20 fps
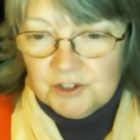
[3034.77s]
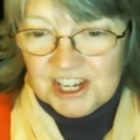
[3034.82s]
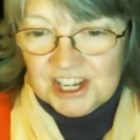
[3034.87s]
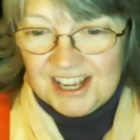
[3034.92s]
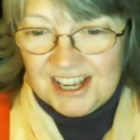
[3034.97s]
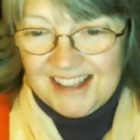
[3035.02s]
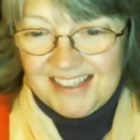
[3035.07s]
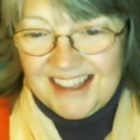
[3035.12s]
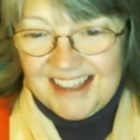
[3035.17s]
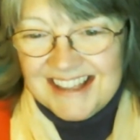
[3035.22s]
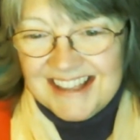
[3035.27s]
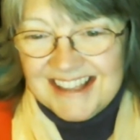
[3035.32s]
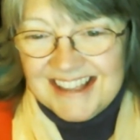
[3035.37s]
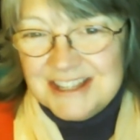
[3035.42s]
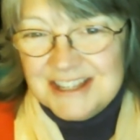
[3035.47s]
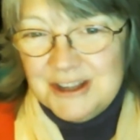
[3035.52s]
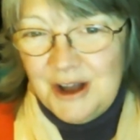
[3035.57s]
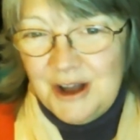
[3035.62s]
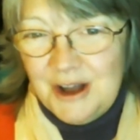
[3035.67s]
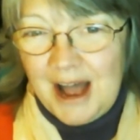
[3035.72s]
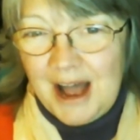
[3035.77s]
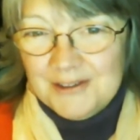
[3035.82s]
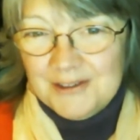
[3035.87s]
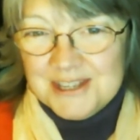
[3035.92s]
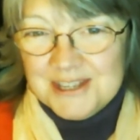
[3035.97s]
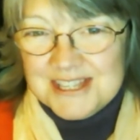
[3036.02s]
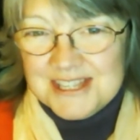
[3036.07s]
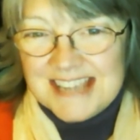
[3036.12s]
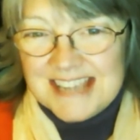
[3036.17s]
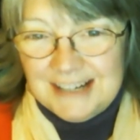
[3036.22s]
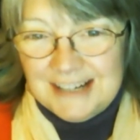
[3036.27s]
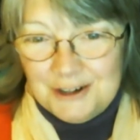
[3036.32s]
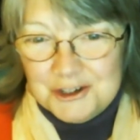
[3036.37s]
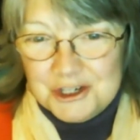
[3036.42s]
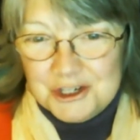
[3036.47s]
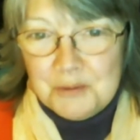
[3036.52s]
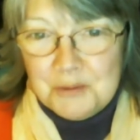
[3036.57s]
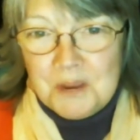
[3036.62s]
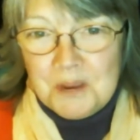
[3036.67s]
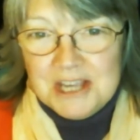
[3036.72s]
That's not how this technology
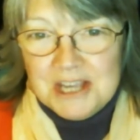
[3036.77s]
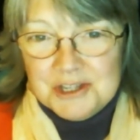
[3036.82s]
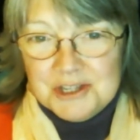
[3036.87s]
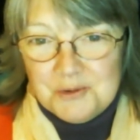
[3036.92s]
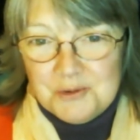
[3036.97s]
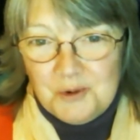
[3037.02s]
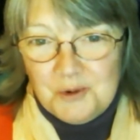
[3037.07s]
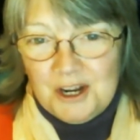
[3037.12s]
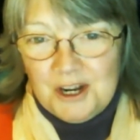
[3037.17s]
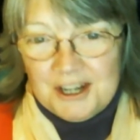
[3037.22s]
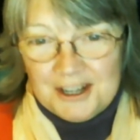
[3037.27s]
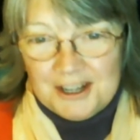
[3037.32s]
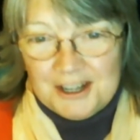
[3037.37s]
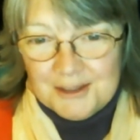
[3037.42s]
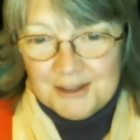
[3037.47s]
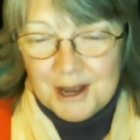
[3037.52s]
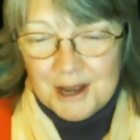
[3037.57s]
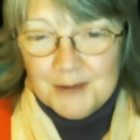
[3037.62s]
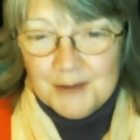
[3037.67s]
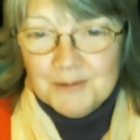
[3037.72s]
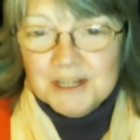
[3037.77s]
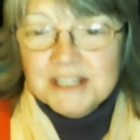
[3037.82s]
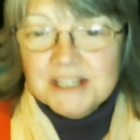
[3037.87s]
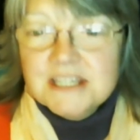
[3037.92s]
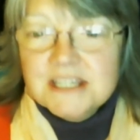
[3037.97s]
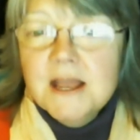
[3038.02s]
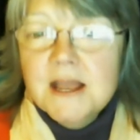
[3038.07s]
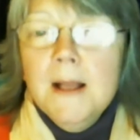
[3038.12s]
appears to work at the moment.